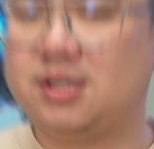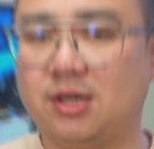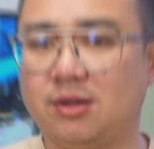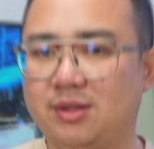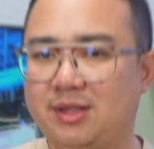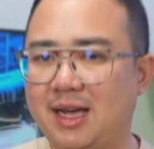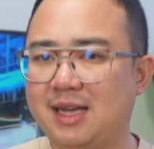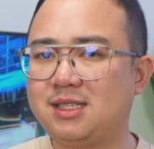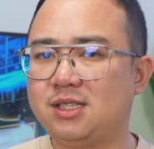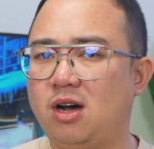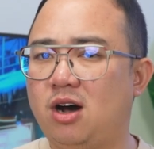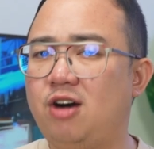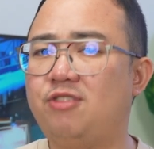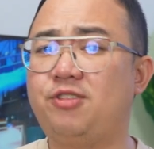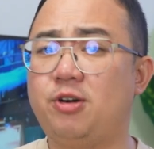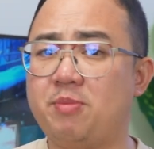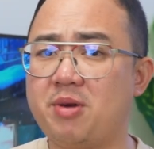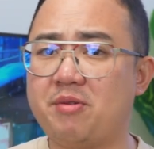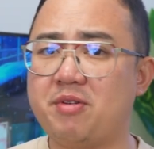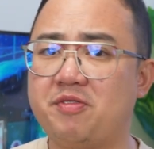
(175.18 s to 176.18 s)
So that's all
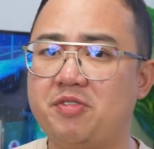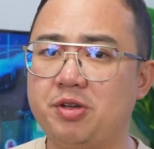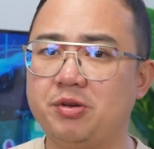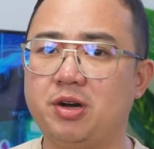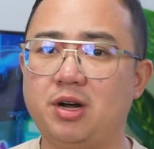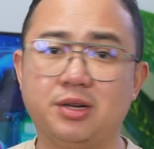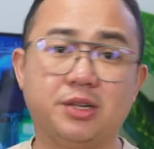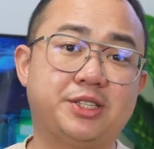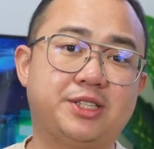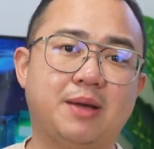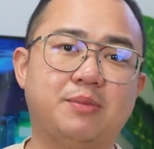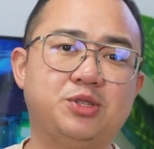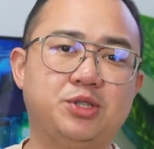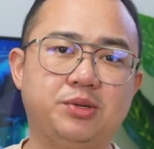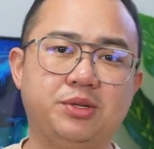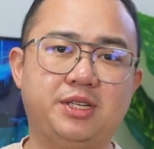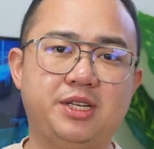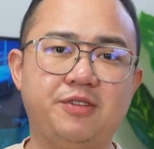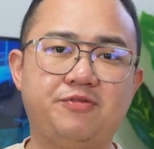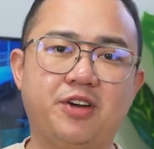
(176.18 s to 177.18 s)
for my review on the
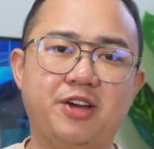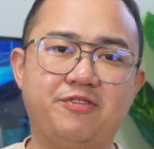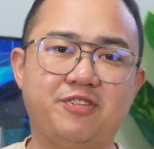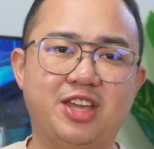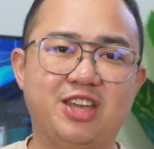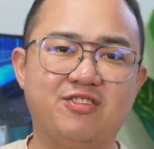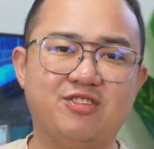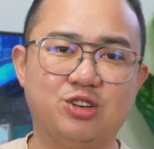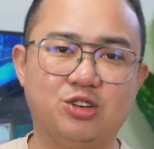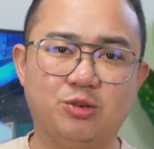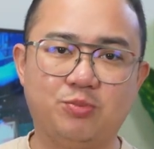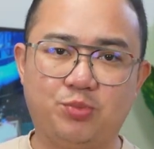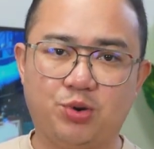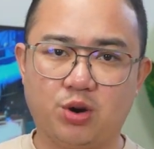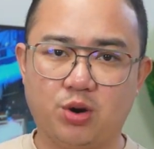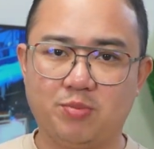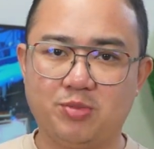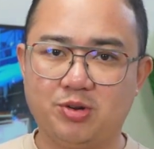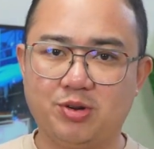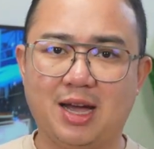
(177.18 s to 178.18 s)
Samsung T5 EVO
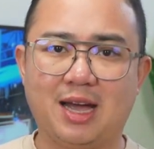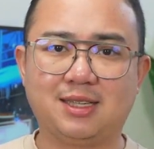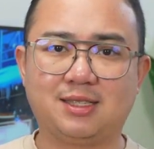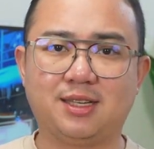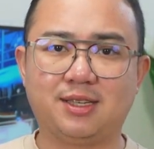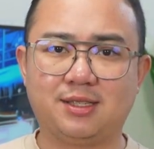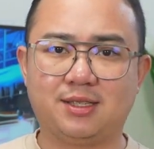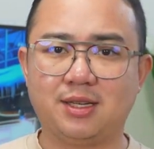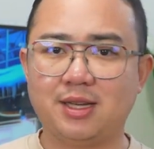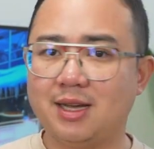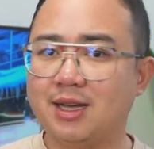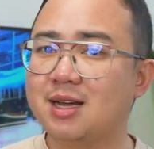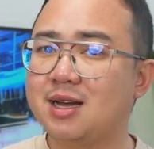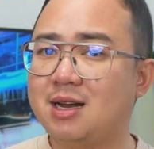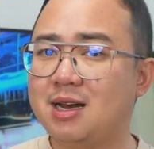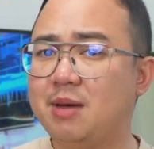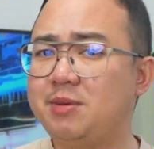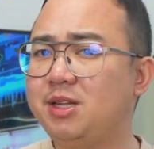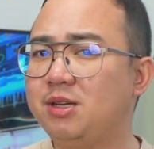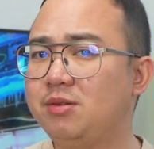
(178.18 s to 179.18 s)
portable SSD.
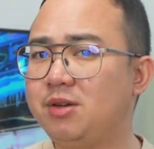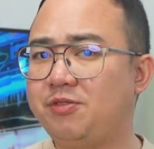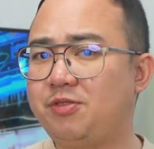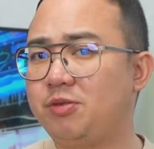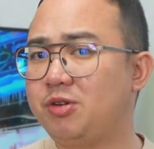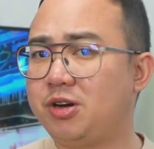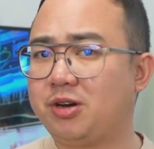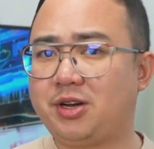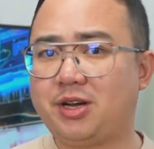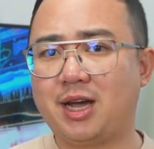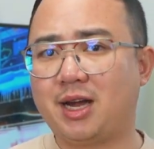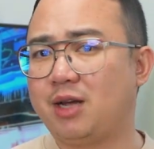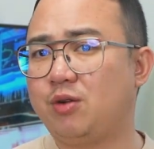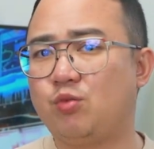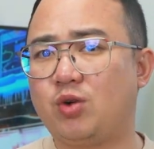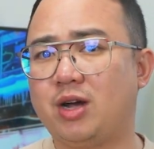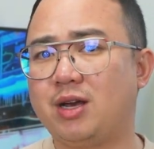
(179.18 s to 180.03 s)
Let me know if you are getting